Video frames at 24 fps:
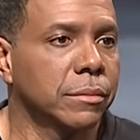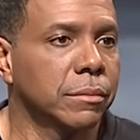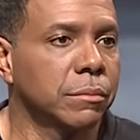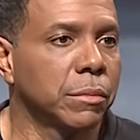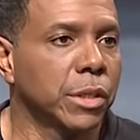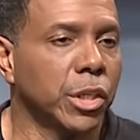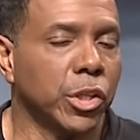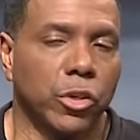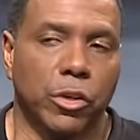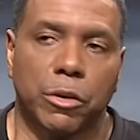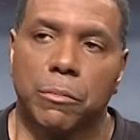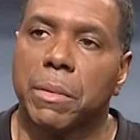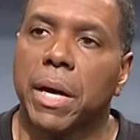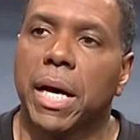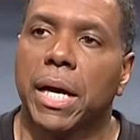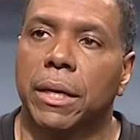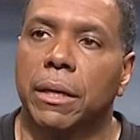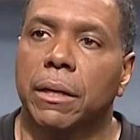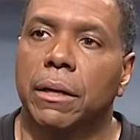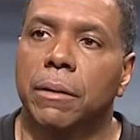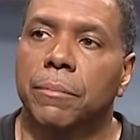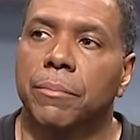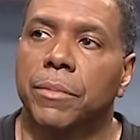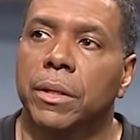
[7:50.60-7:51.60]
Make your mind
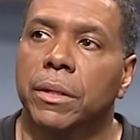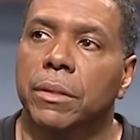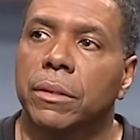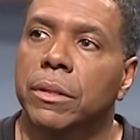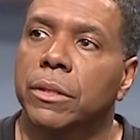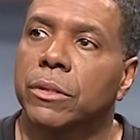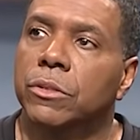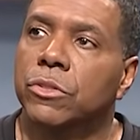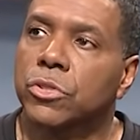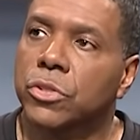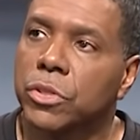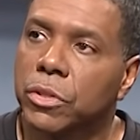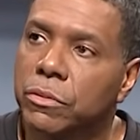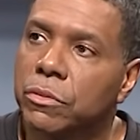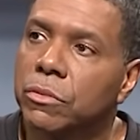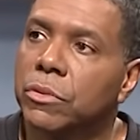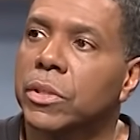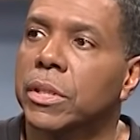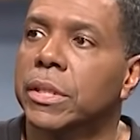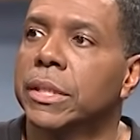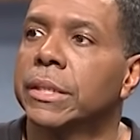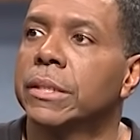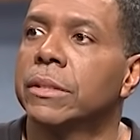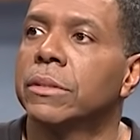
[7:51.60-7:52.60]
up that there are certain
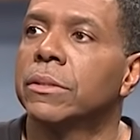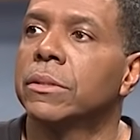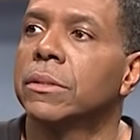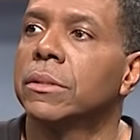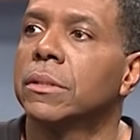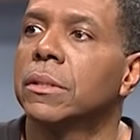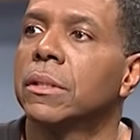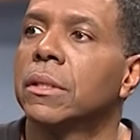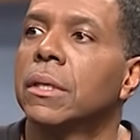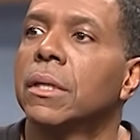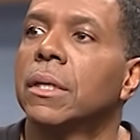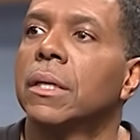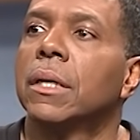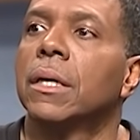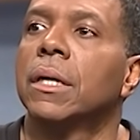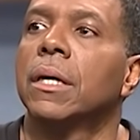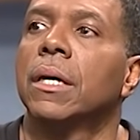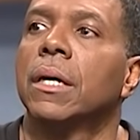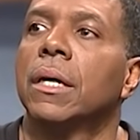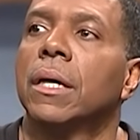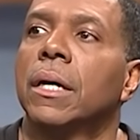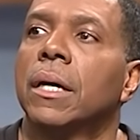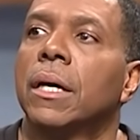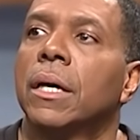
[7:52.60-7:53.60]
things
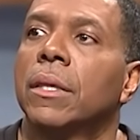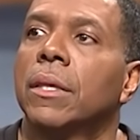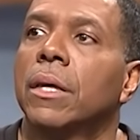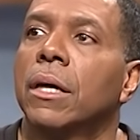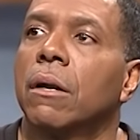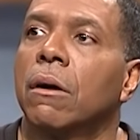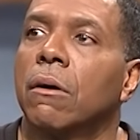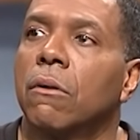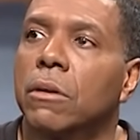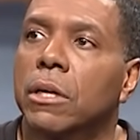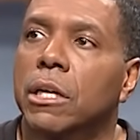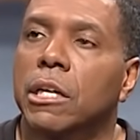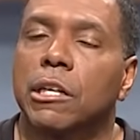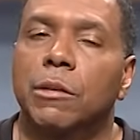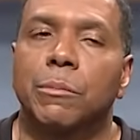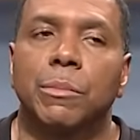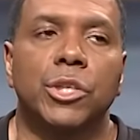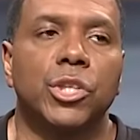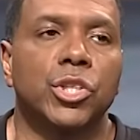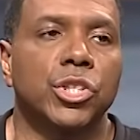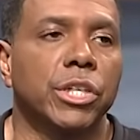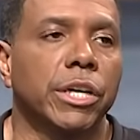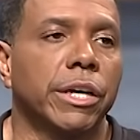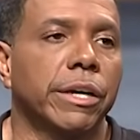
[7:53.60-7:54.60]
that are only gonna be
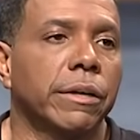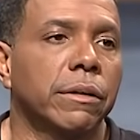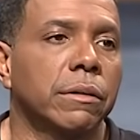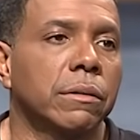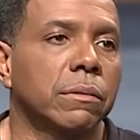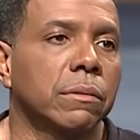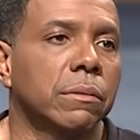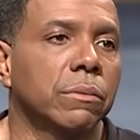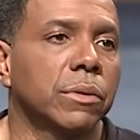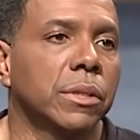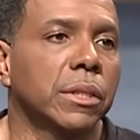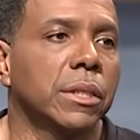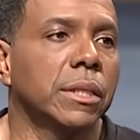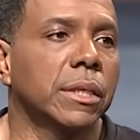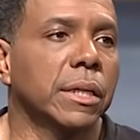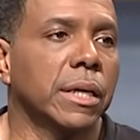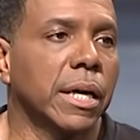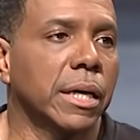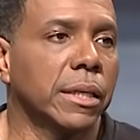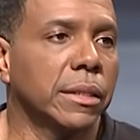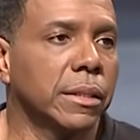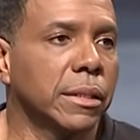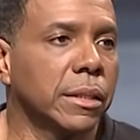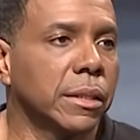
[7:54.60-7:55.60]
shared within the
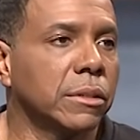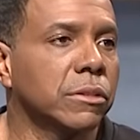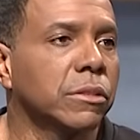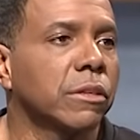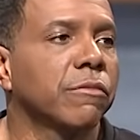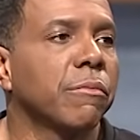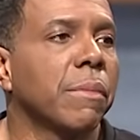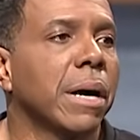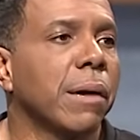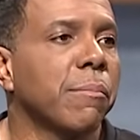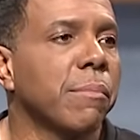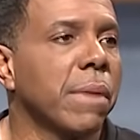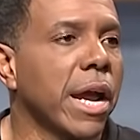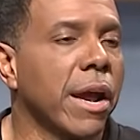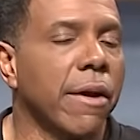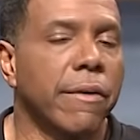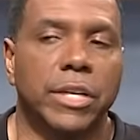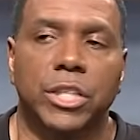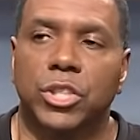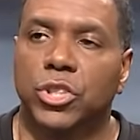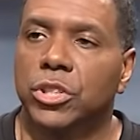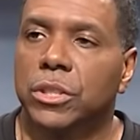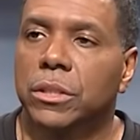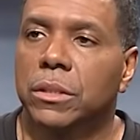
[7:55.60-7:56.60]
context of my
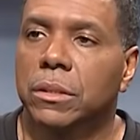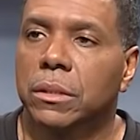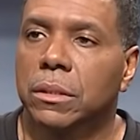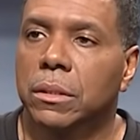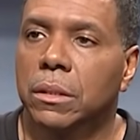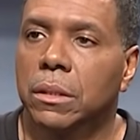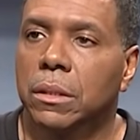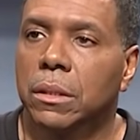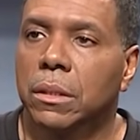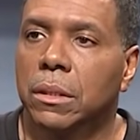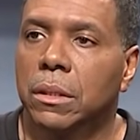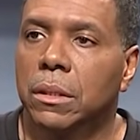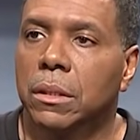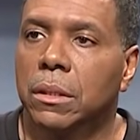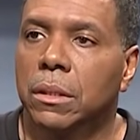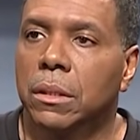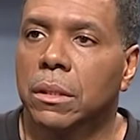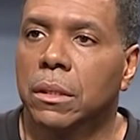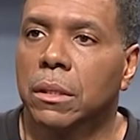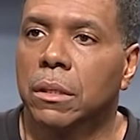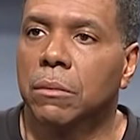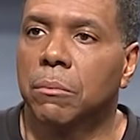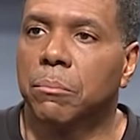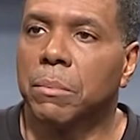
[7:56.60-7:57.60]
marriage,
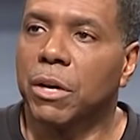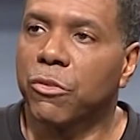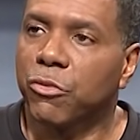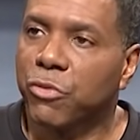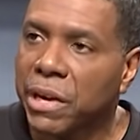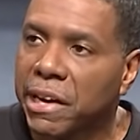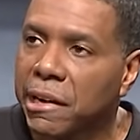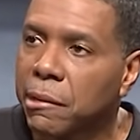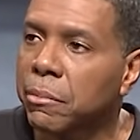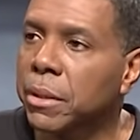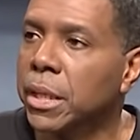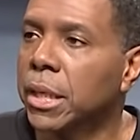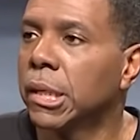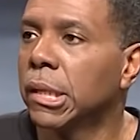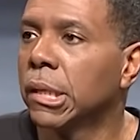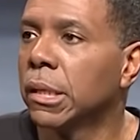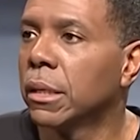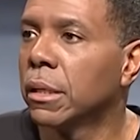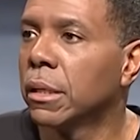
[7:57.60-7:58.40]
my family.